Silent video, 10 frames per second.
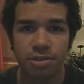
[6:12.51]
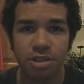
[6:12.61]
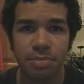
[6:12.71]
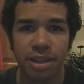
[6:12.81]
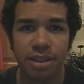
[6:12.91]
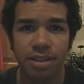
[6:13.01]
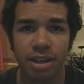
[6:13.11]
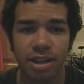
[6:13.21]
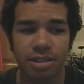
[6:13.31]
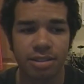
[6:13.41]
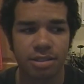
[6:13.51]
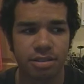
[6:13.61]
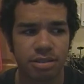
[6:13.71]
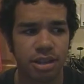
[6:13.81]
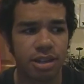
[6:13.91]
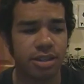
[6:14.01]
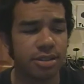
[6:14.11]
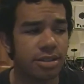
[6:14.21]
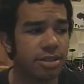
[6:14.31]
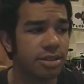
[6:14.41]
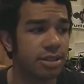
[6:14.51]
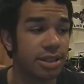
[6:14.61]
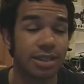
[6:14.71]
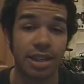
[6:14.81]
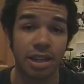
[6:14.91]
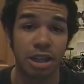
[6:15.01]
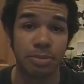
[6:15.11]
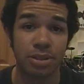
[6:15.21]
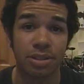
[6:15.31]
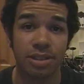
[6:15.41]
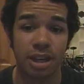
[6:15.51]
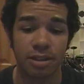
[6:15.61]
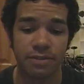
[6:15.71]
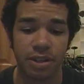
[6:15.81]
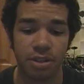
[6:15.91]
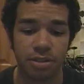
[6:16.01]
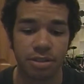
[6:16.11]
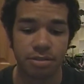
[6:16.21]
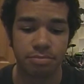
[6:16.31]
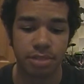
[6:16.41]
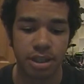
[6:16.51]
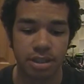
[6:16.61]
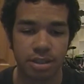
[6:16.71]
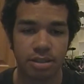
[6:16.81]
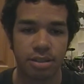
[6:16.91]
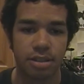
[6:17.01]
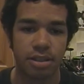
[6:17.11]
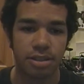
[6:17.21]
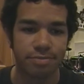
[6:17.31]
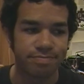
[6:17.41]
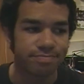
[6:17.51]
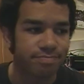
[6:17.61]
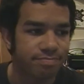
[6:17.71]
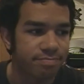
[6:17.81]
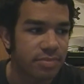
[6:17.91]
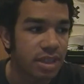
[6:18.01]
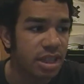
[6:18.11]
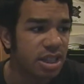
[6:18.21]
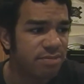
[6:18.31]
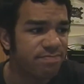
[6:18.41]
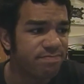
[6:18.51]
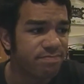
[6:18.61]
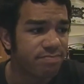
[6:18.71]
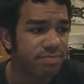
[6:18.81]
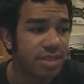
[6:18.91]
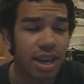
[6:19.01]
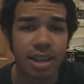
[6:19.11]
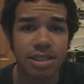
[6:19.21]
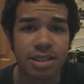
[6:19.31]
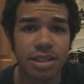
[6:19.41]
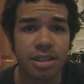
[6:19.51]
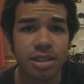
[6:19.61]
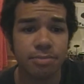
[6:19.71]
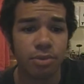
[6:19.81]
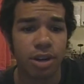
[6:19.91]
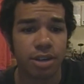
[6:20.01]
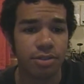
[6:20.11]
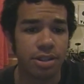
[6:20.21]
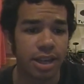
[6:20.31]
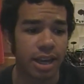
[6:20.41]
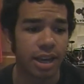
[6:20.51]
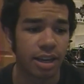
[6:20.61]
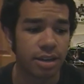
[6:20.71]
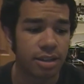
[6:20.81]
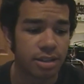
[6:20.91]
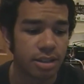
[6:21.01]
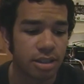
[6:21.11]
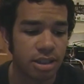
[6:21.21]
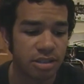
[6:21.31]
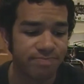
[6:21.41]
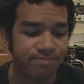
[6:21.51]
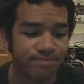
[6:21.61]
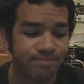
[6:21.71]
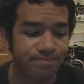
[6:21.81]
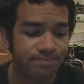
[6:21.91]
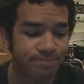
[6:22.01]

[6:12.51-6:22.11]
that's really my thoughts on the second episode of Seinfeld. But um, yeah, that's it. Nothing more I can really add. Um,